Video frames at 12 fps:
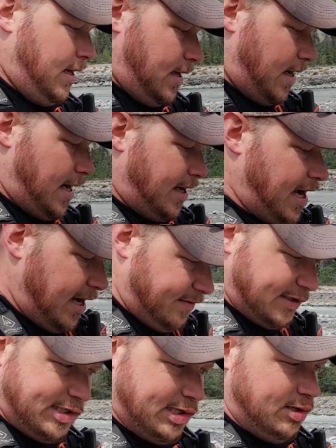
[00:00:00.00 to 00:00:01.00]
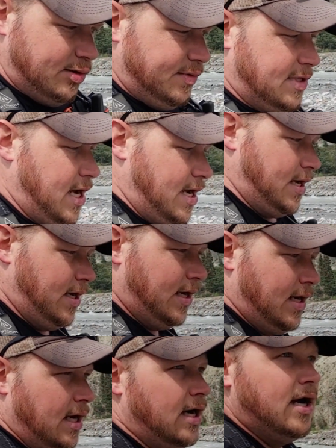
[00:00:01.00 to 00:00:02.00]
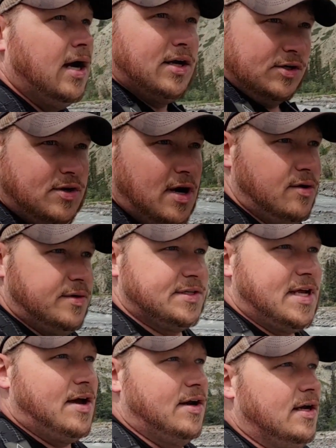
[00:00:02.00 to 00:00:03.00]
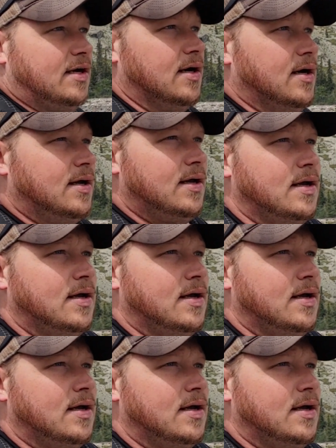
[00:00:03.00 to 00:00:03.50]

I kind of assumed trail was down here,